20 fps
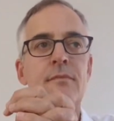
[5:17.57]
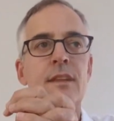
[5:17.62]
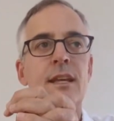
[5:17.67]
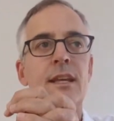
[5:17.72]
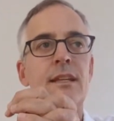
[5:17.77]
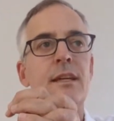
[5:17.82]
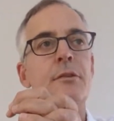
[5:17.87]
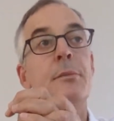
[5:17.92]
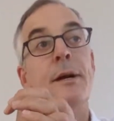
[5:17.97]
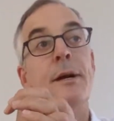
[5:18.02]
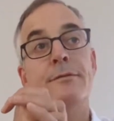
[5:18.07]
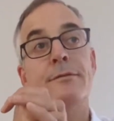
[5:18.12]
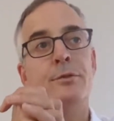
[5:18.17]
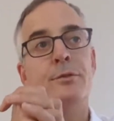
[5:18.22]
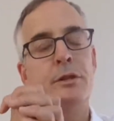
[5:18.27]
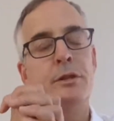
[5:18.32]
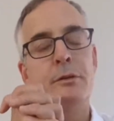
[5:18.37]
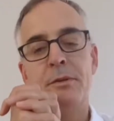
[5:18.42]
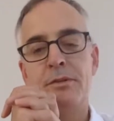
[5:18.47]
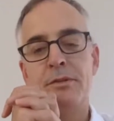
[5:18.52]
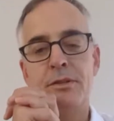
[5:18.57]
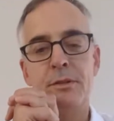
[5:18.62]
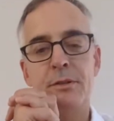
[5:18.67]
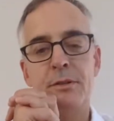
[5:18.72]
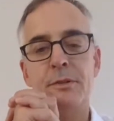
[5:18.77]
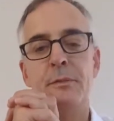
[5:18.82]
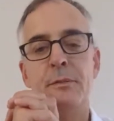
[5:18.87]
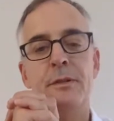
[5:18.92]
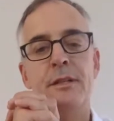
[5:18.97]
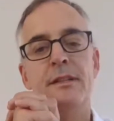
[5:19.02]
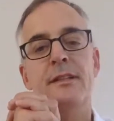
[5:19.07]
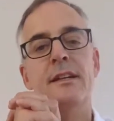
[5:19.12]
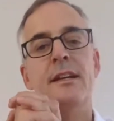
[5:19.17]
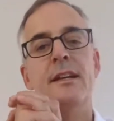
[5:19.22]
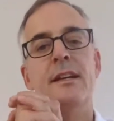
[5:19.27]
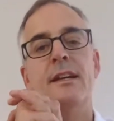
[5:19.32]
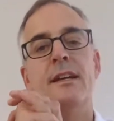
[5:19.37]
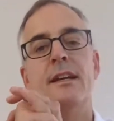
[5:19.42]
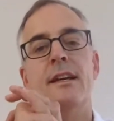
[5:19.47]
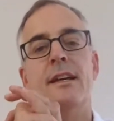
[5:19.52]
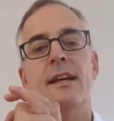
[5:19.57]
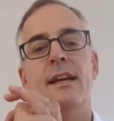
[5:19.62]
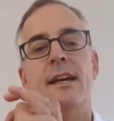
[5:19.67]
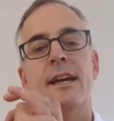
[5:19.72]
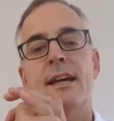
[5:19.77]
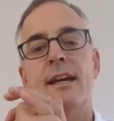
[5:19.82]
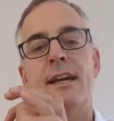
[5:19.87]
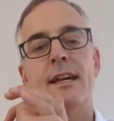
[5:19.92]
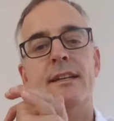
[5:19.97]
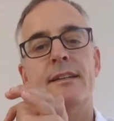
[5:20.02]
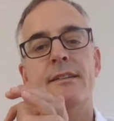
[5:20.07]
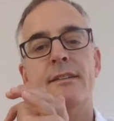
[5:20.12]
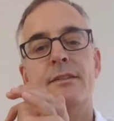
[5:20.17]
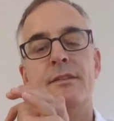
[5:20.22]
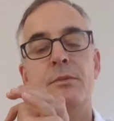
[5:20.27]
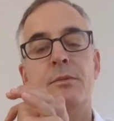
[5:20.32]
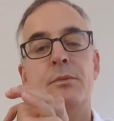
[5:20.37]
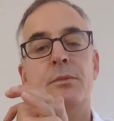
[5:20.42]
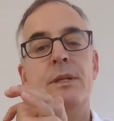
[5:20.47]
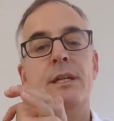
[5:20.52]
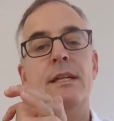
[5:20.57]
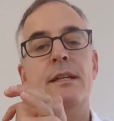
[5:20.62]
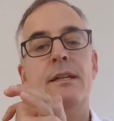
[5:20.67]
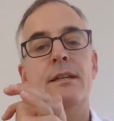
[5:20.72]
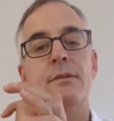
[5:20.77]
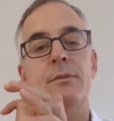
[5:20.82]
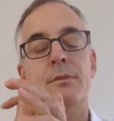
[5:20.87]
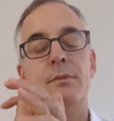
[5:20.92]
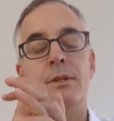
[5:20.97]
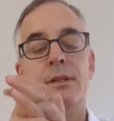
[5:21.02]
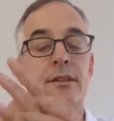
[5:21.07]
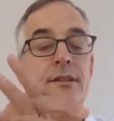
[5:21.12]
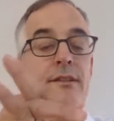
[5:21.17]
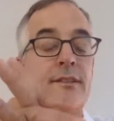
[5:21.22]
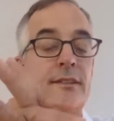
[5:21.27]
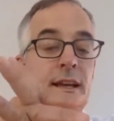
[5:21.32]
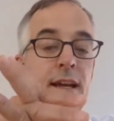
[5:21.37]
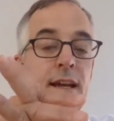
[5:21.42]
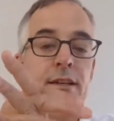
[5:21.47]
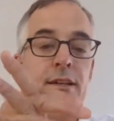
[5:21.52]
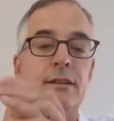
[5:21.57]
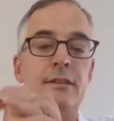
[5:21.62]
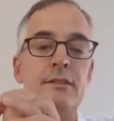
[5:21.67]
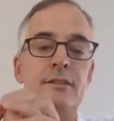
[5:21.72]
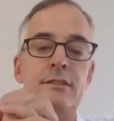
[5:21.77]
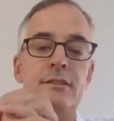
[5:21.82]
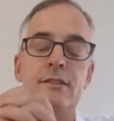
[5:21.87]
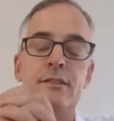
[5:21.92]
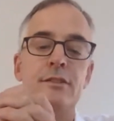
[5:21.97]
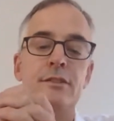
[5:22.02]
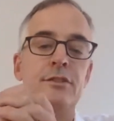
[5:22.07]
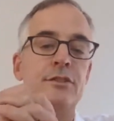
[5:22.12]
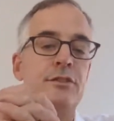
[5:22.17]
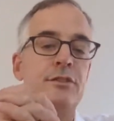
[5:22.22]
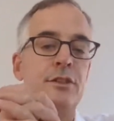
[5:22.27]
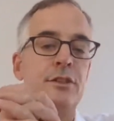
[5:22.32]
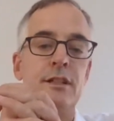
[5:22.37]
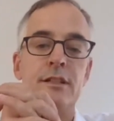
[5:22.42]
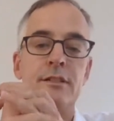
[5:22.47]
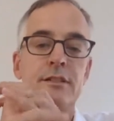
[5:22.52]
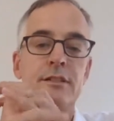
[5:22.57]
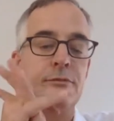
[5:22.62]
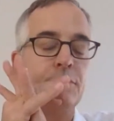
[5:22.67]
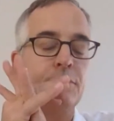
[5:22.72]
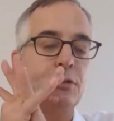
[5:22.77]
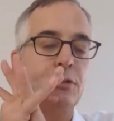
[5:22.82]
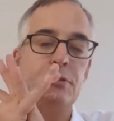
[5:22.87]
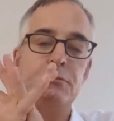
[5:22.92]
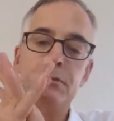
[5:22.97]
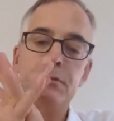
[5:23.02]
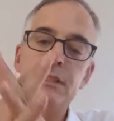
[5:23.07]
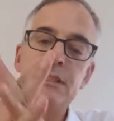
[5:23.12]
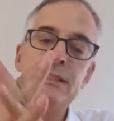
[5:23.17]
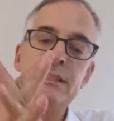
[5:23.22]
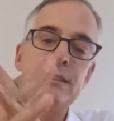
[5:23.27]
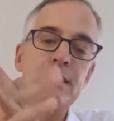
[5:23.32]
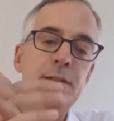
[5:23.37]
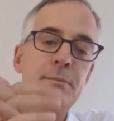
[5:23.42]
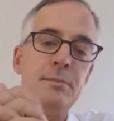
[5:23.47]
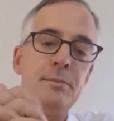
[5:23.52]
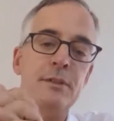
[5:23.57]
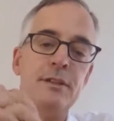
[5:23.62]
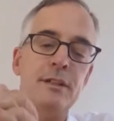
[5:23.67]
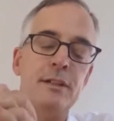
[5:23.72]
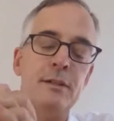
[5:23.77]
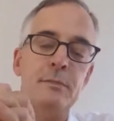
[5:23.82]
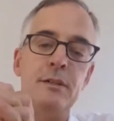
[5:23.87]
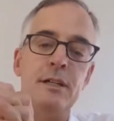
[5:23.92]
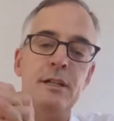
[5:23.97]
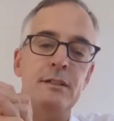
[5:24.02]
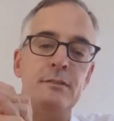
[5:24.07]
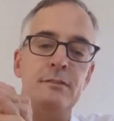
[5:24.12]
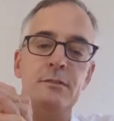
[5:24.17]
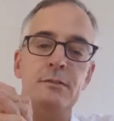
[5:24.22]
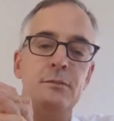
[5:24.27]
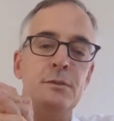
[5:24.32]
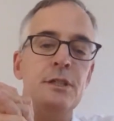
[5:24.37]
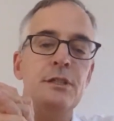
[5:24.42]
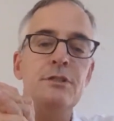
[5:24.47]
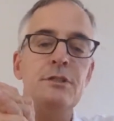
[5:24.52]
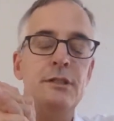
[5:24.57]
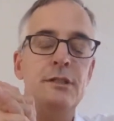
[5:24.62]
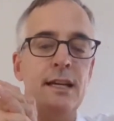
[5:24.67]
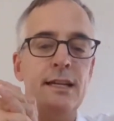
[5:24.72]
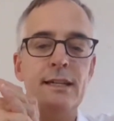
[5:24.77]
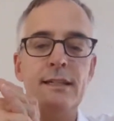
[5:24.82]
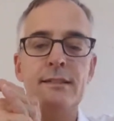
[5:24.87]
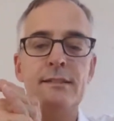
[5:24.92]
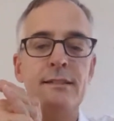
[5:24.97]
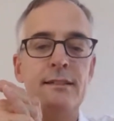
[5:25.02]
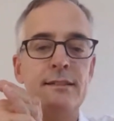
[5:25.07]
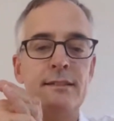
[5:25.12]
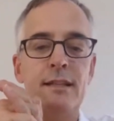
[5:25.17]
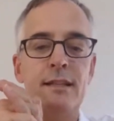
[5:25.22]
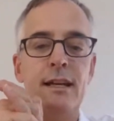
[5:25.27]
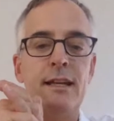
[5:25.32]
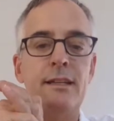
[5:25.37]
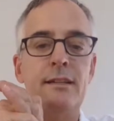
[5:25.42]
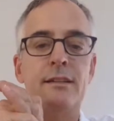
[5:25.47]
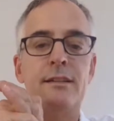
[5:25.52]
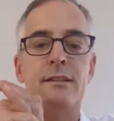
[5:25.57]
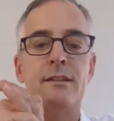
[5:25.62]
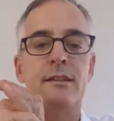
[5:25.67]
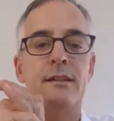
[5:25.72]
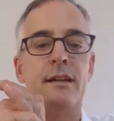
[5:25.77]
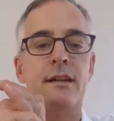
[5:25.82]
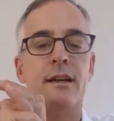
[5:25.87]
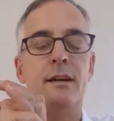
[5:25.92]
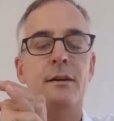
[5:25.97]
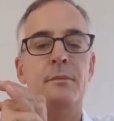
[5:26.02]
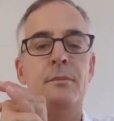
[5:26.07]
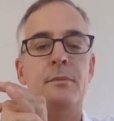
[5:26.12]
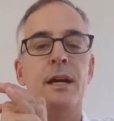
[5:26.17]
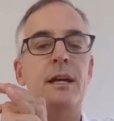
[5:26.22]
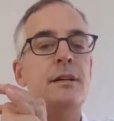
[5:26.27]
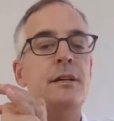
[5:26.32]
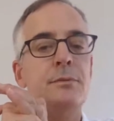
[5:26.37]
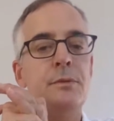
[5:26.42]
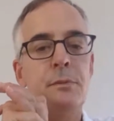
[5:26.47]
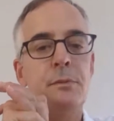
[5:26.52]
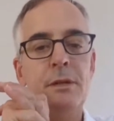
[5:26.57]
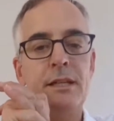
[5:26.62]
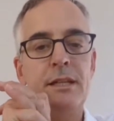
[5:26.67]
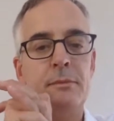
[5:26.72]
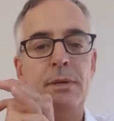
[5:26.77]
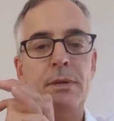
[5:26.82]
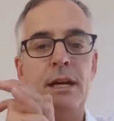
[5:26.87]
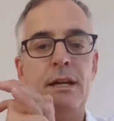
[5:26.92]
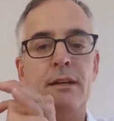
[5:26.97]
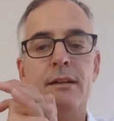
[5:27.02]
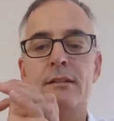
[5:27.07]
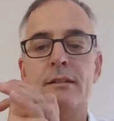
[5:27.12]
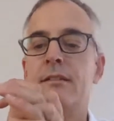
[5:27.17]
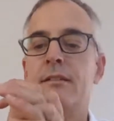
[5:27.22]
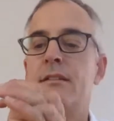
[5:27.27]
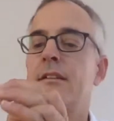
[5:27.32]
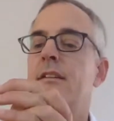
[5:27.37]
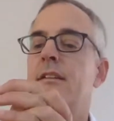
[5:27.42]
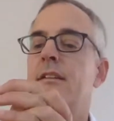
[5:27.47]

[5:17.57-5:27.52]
They were about 40% women. And we, with the designers, just started going really deep with them on what did you like, dislike, how can we make it better?